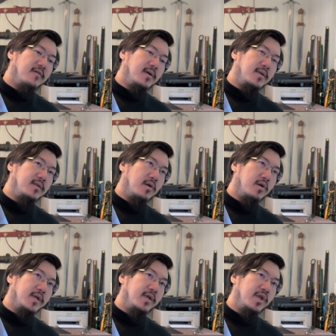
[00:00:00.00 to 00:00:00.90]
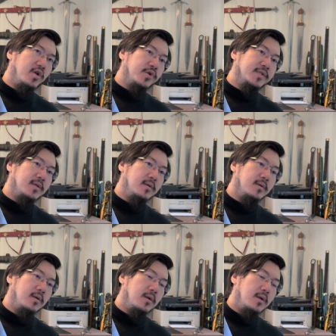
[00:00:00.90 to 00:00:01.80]
Uh, in their early years,
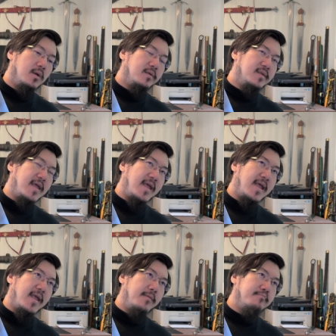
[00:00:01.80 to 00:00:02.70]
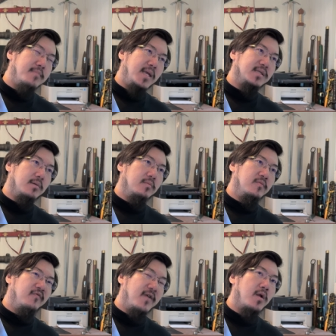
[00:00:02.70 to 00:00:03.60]
they made
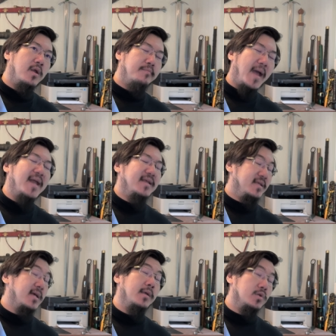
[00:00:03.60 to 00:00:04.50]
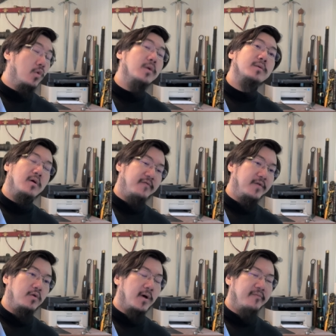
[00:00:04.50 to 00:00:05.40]
some very badly designed swords, a
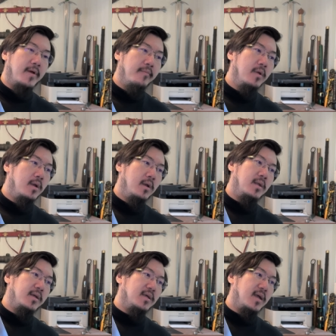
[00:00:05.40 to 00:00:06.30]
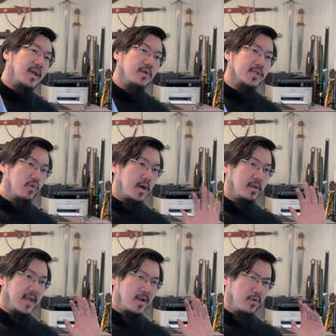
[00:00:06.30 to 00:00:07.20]
few of them, like the
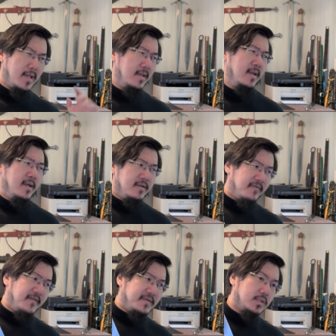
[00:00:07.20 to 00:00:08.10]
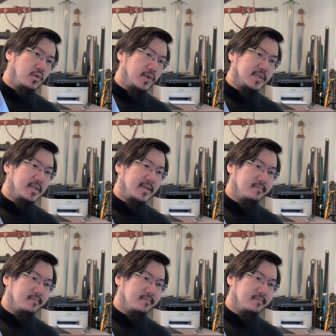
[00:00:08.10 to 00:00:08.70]
so-called Henry V swords that